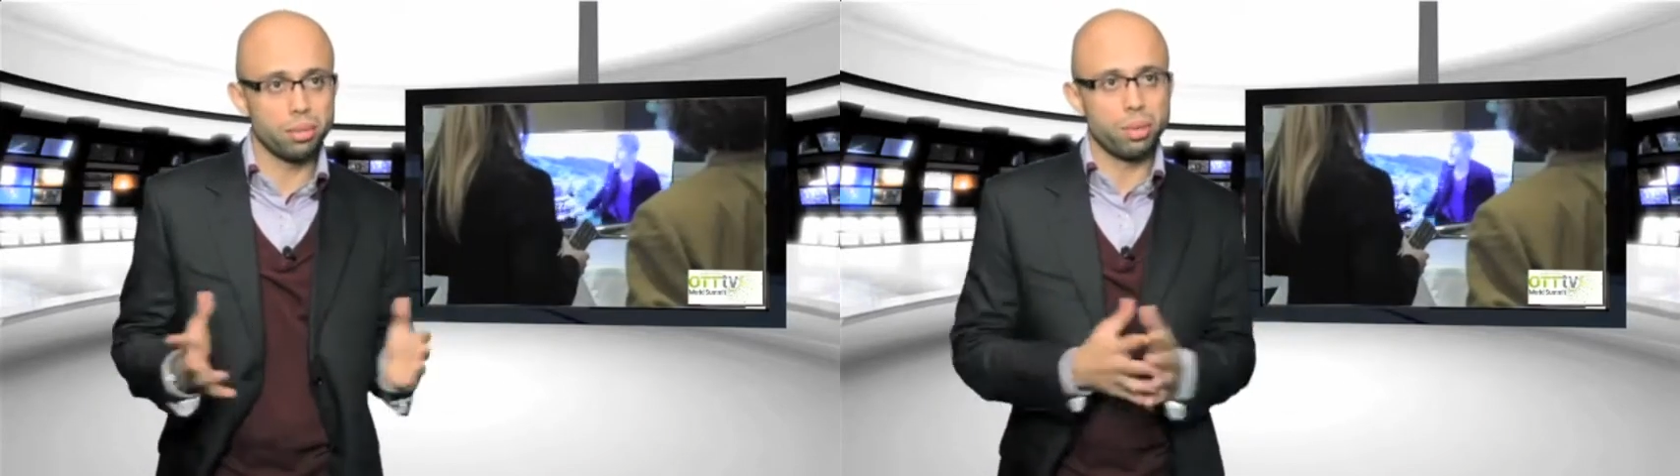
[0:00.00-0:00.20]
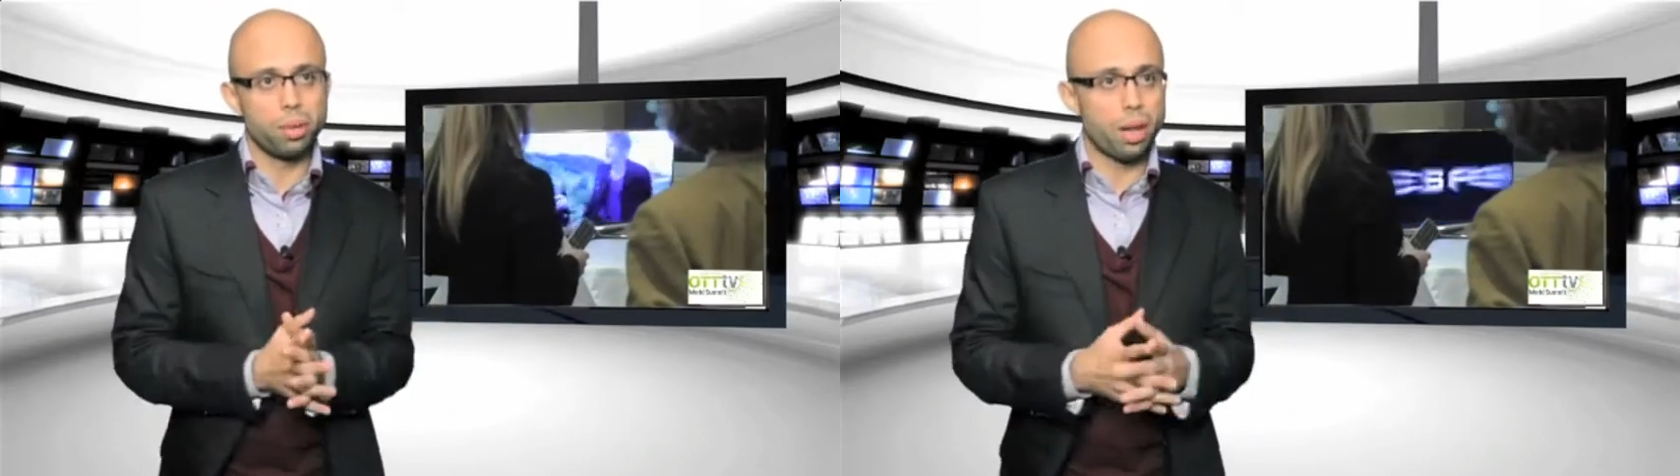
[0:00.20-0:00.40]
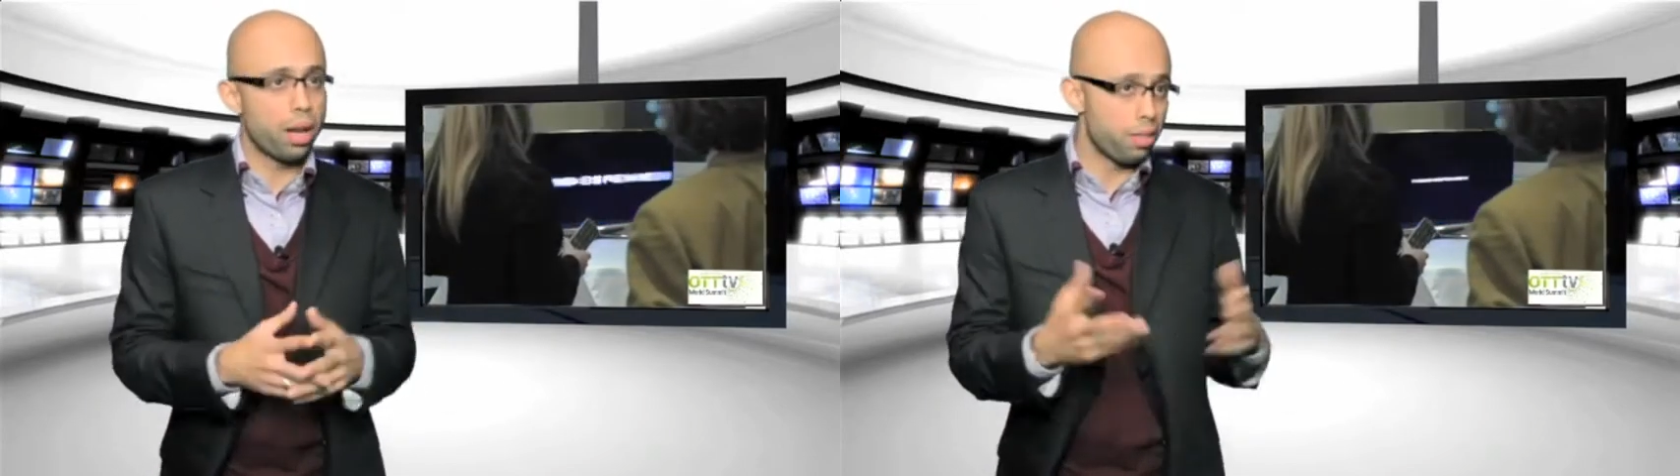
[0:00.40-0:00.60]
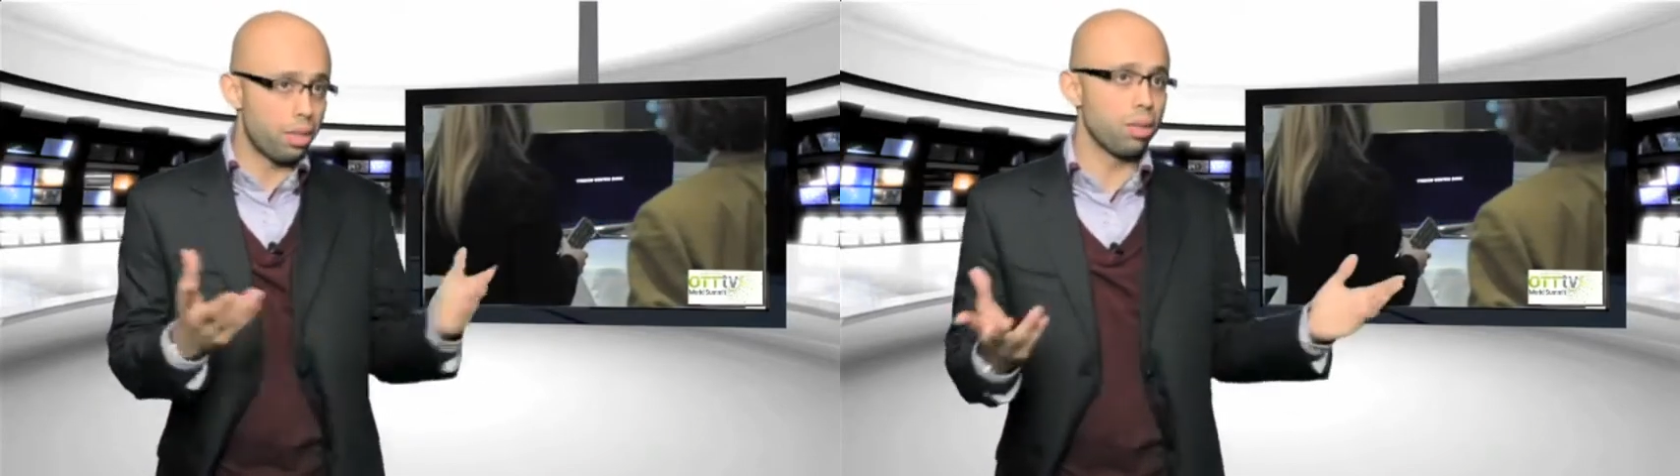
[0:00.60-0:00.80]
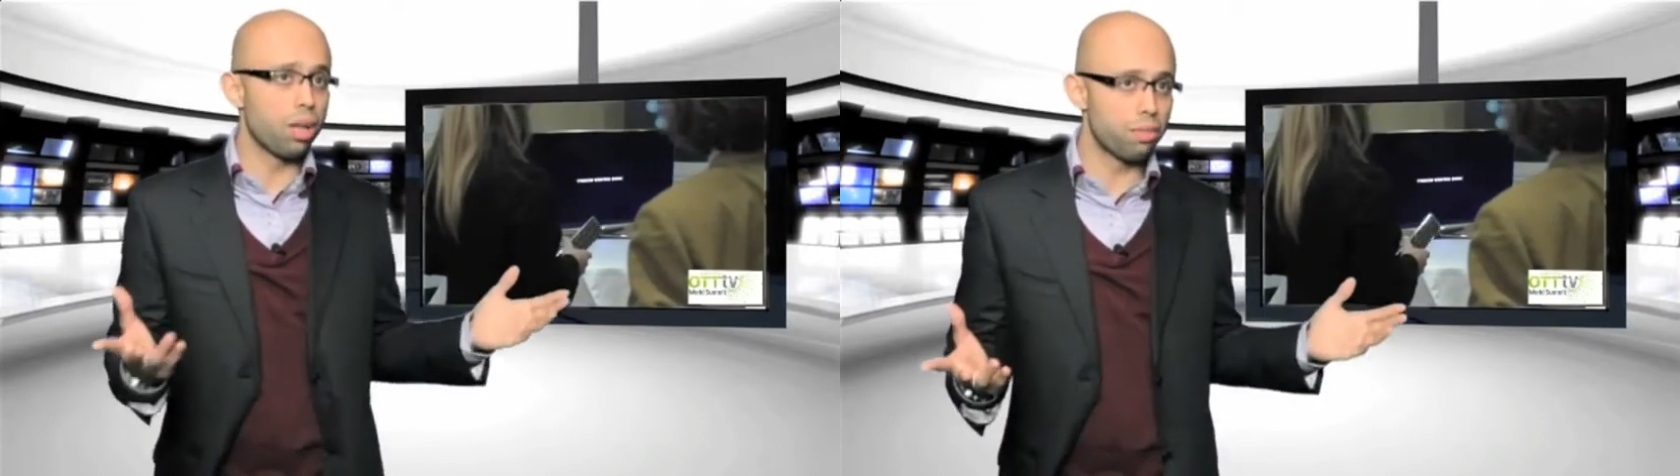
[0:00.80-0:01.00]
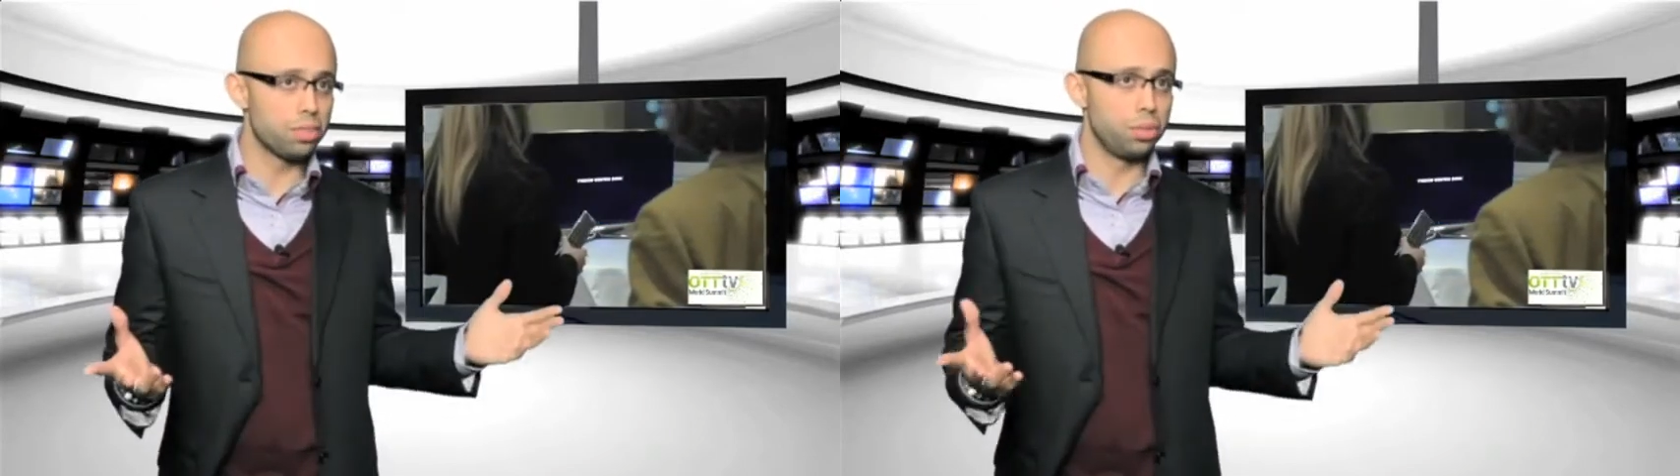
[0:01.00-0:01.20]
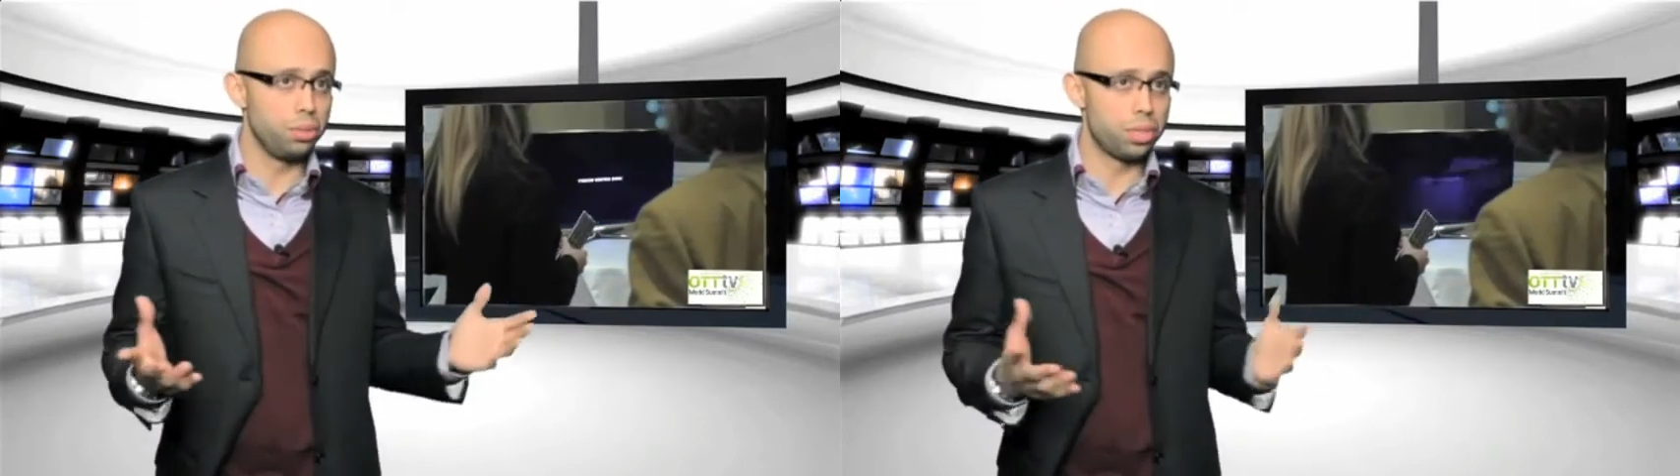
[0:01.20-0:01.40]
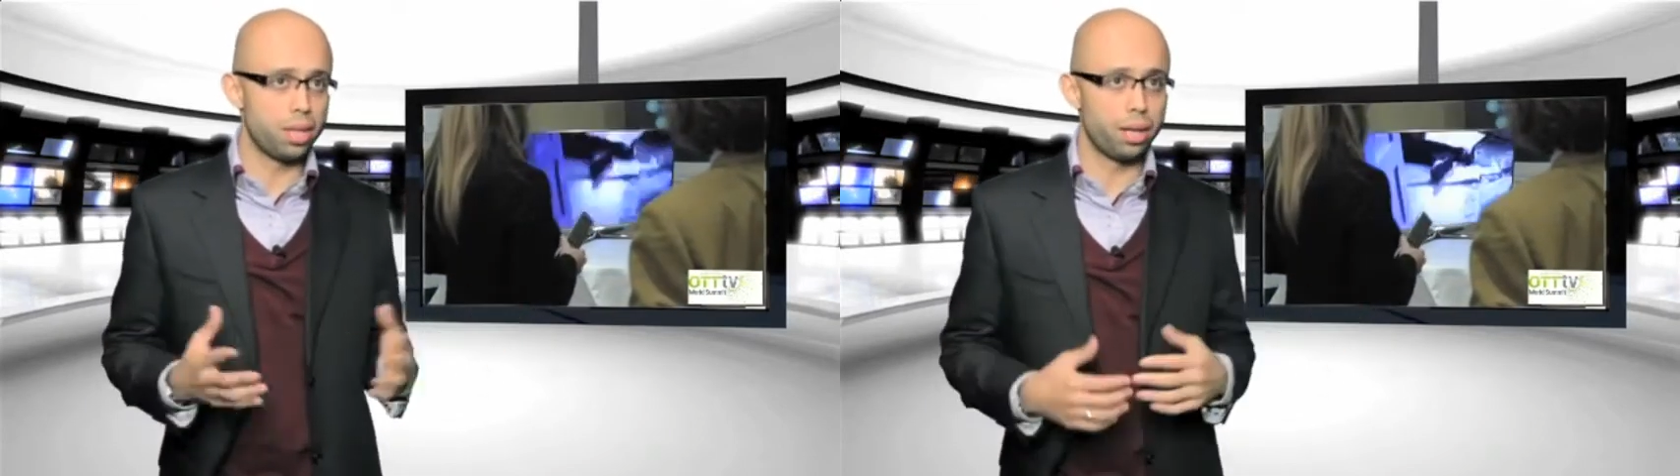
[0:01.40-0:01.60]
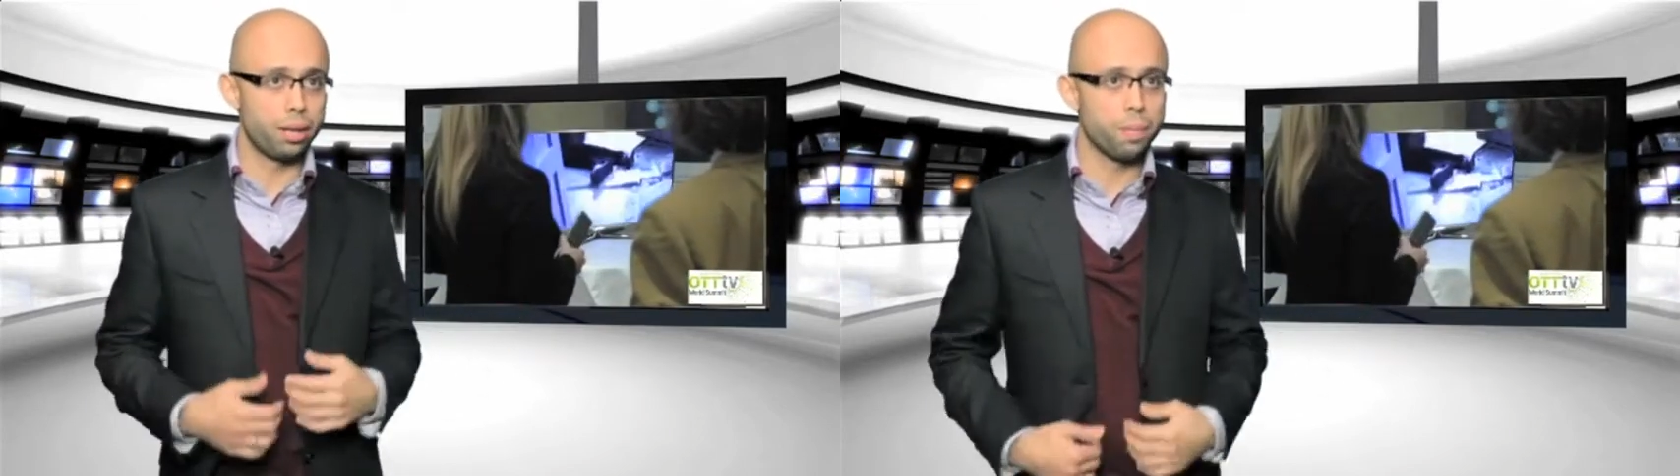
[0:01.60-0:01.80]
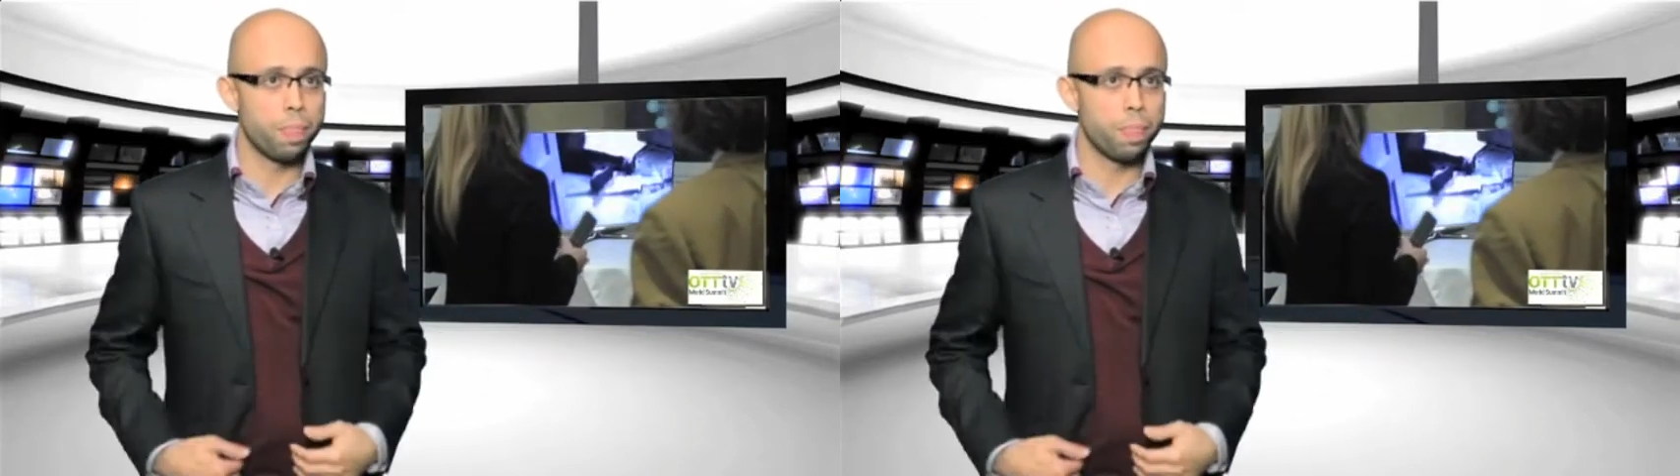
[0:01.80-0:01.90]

I mean, and I think a lot of us are used to that.